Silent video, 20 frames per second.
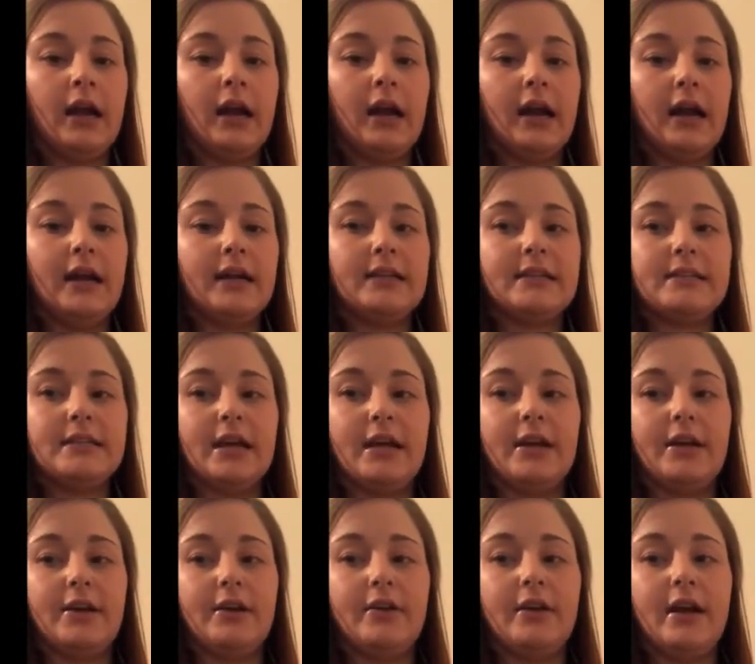Alright,
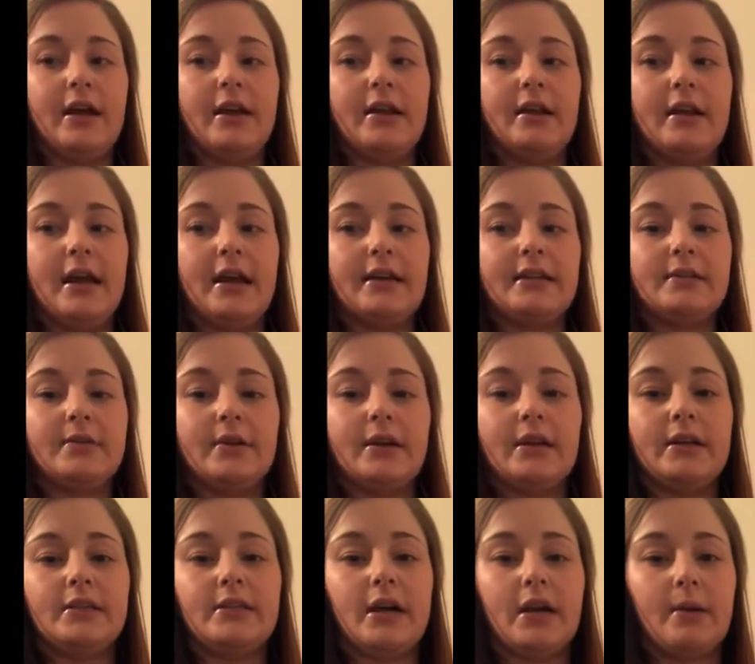so next we're
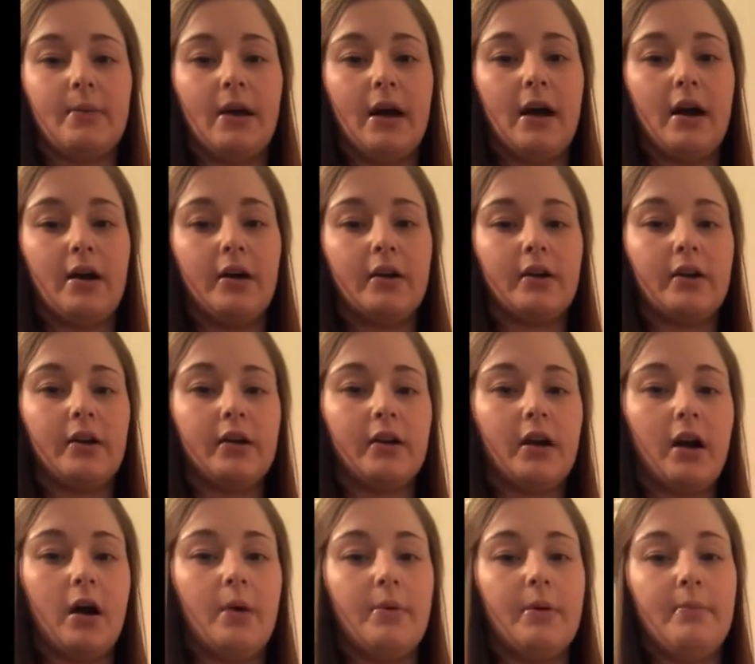going to talk about
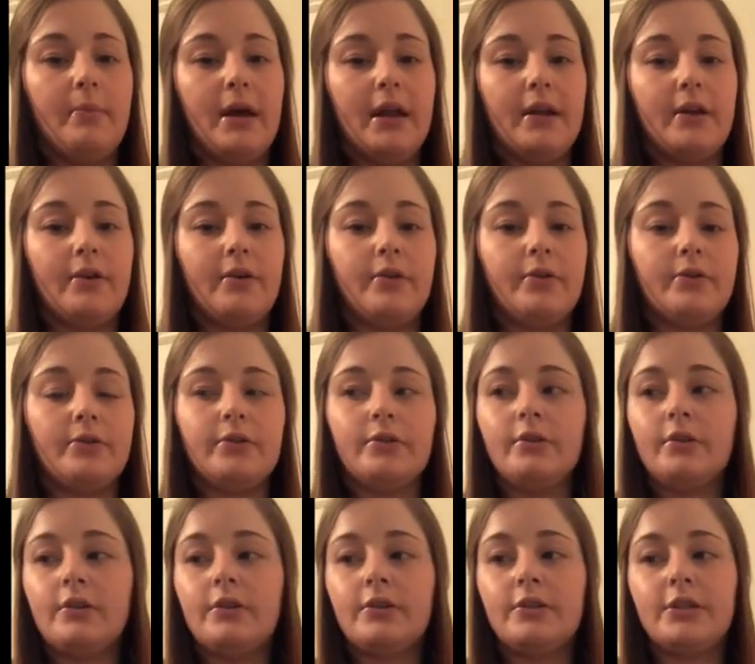common medical
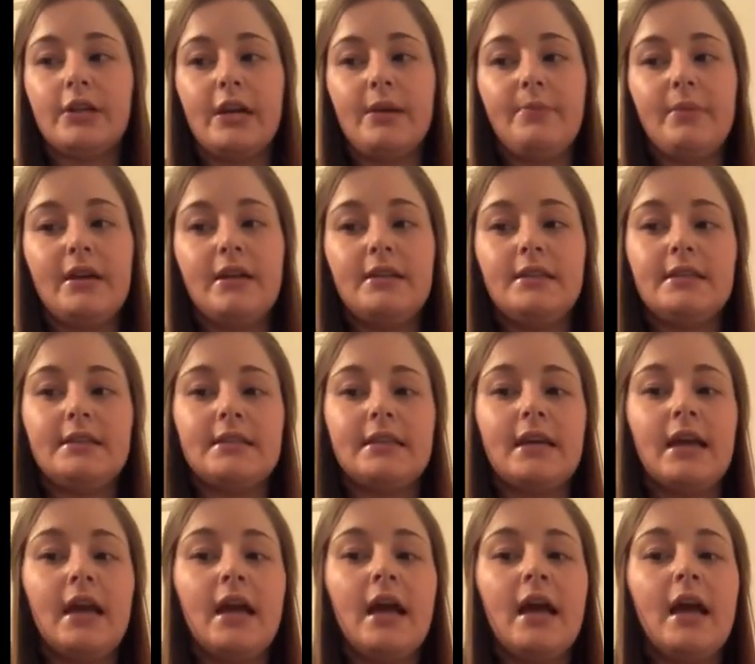treatments.
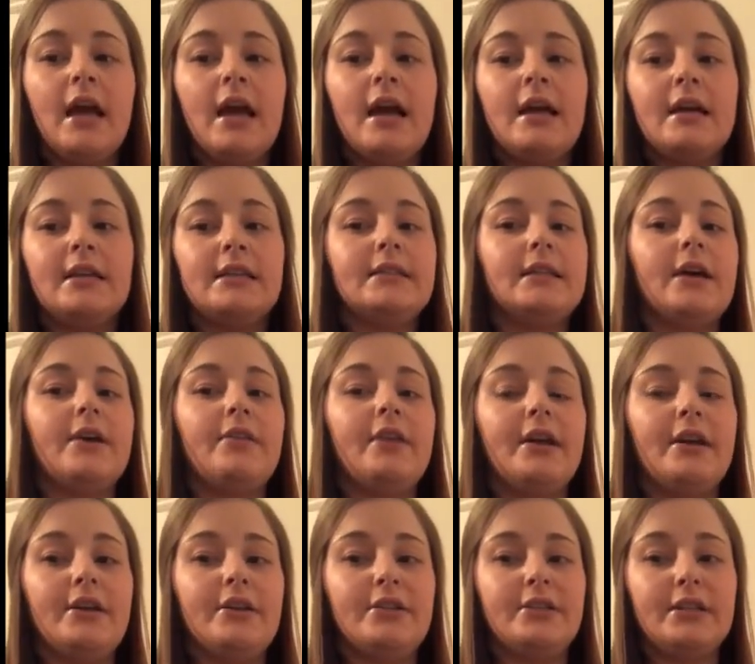So they
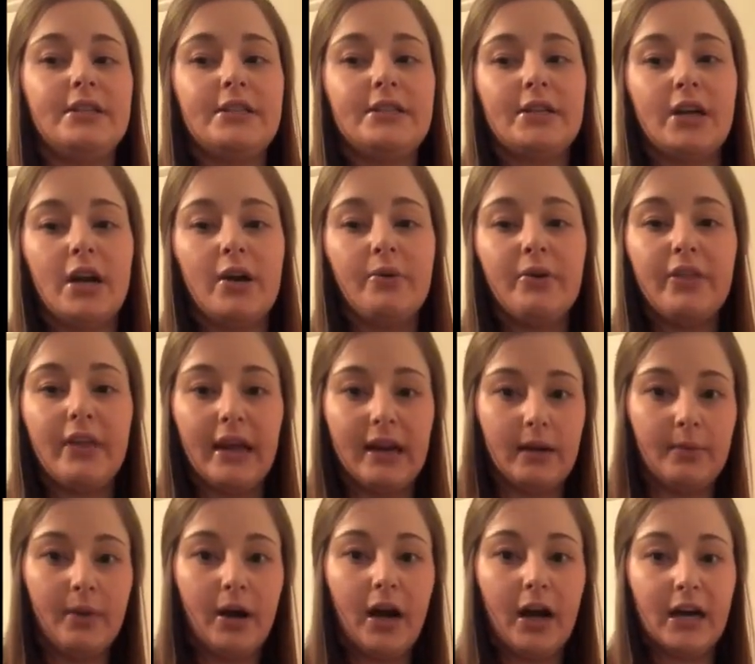usually start with
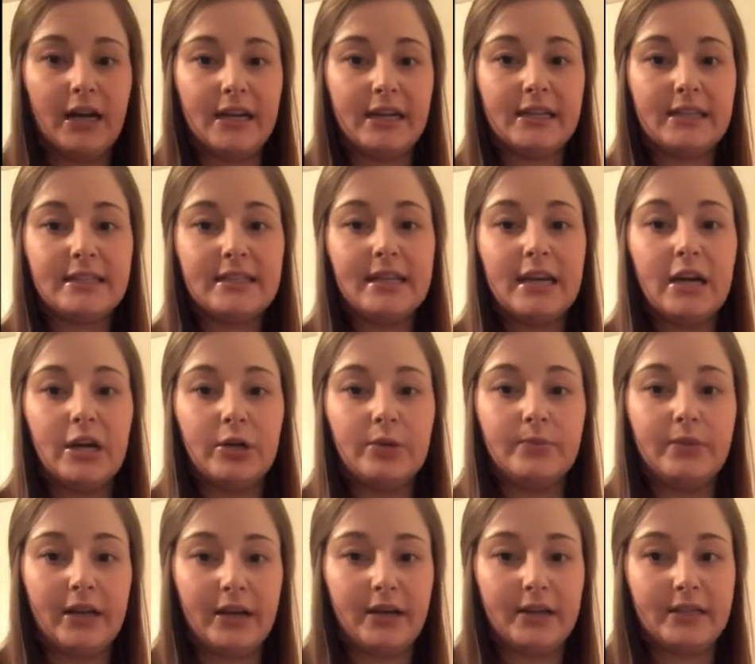antibiotics to help
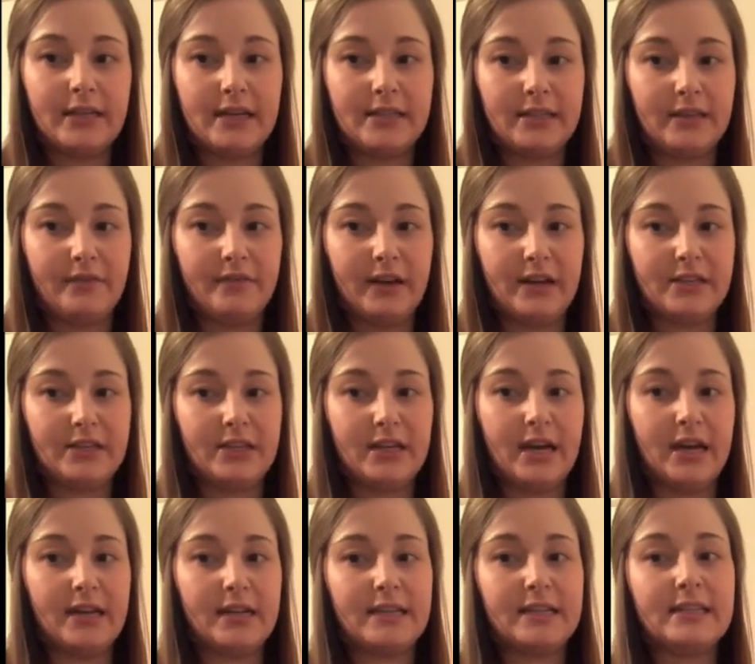necrotizing
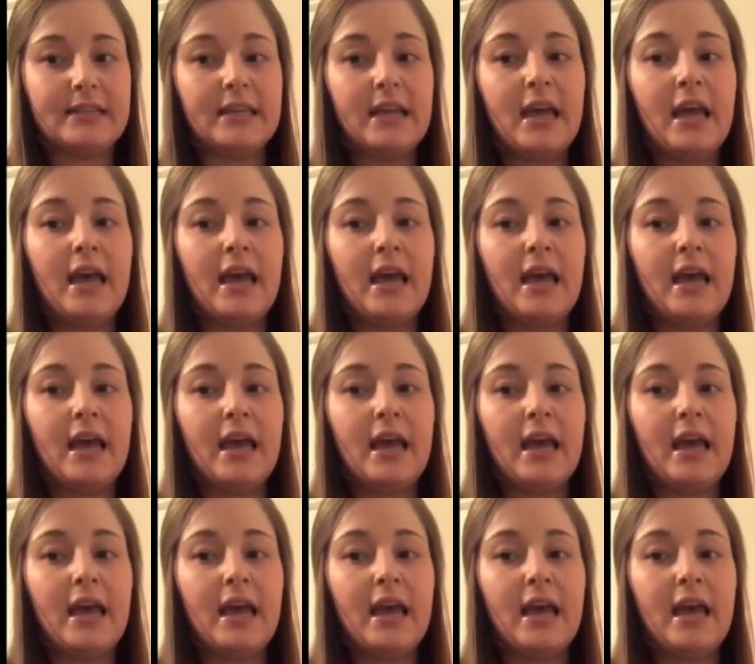fasciitis.